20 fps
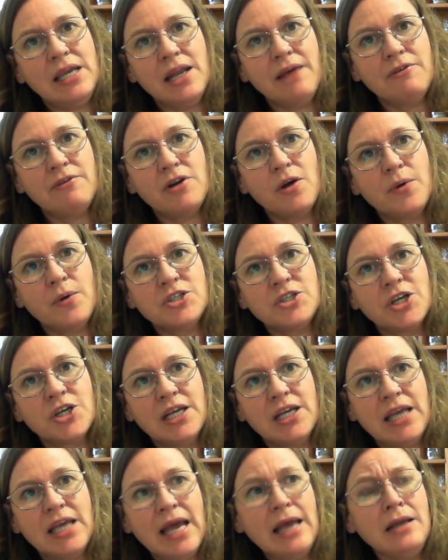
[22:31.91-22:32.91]
You never know what you're
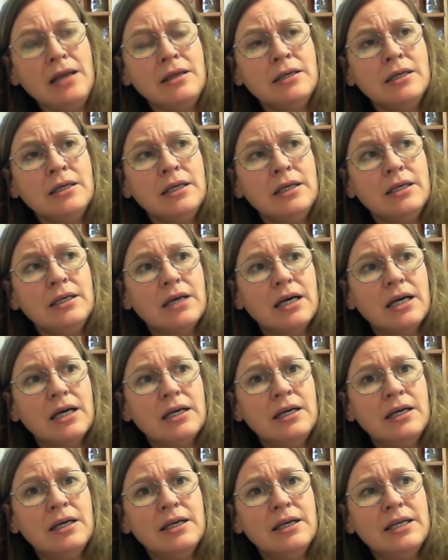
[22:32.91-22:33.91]
gonna get.
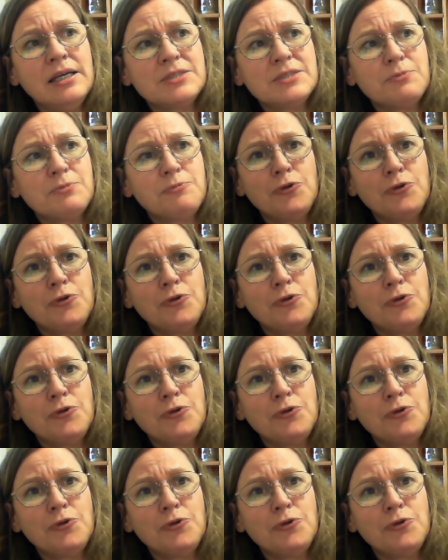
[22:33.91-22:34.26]
It's